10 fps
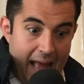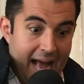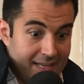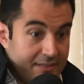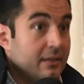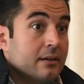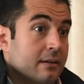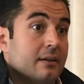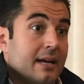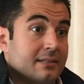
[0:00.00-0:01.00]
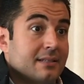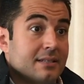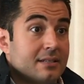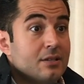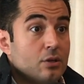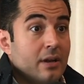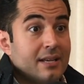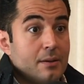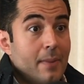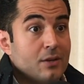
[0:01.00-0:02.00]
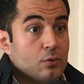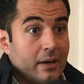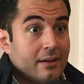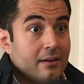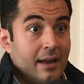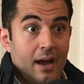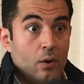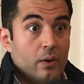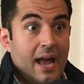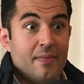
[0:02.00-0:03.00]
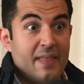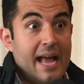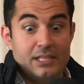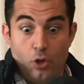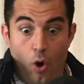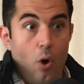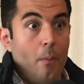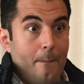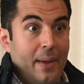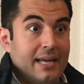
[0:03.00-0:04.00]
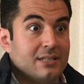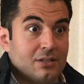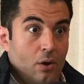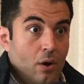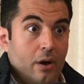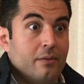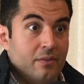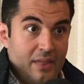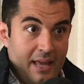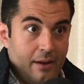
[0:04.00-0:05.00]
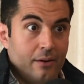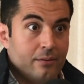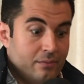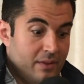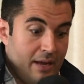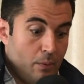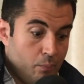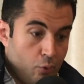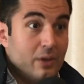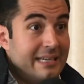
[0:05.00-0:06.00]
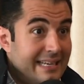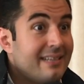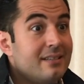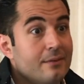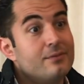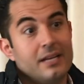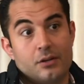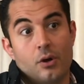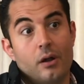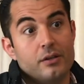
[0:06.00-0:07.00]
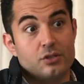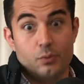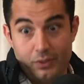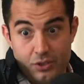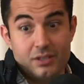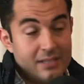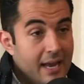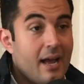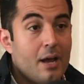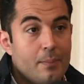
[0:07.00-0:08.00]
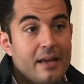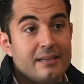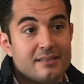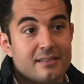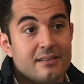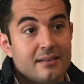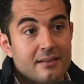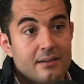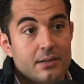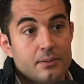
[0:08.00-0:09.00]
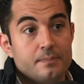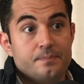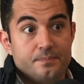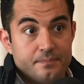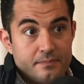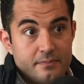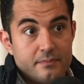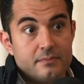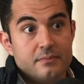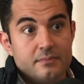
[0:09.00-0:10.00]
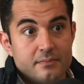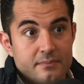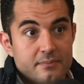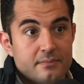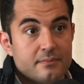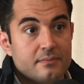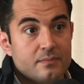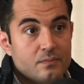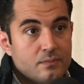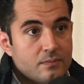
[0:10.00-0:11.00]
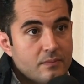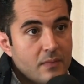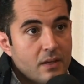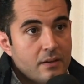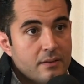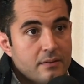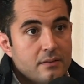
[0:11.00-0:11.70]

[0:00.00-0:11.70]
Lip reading: as a decision, as a metric now, and it's all based on their predictive technology, which is AI based. AI based, dude. I mean, you mentioned it earlier today